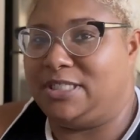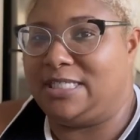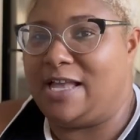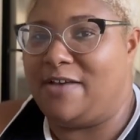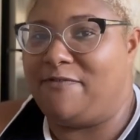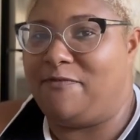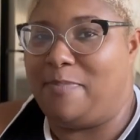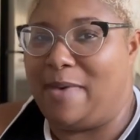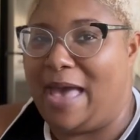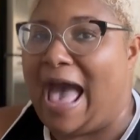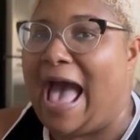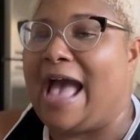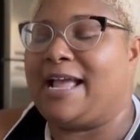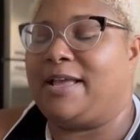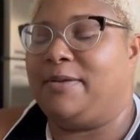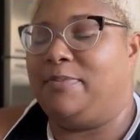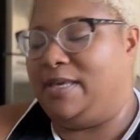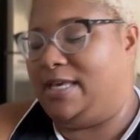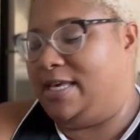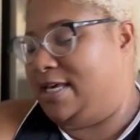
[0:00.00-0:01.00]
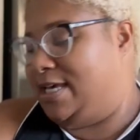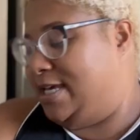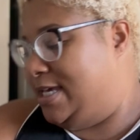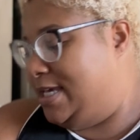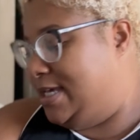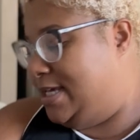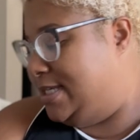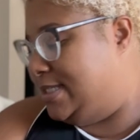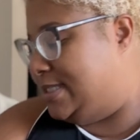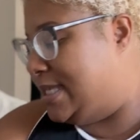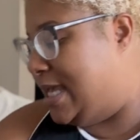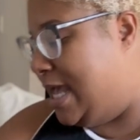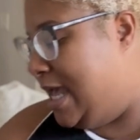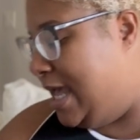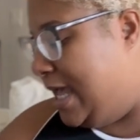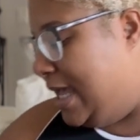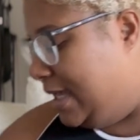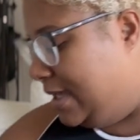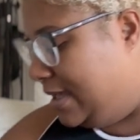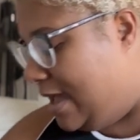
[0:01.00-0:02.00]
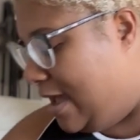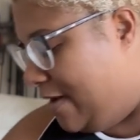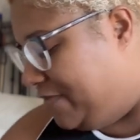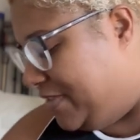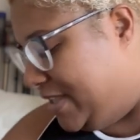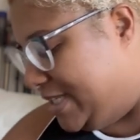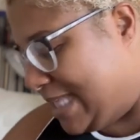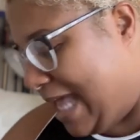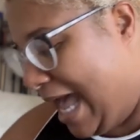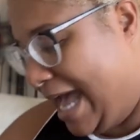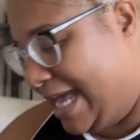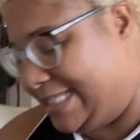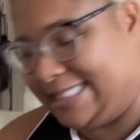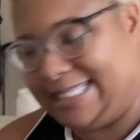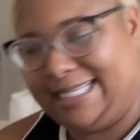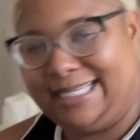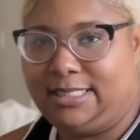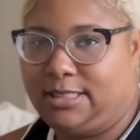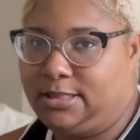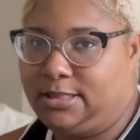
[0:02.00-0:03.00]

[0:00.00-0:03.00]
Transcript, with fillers: stuff back because of the sizing.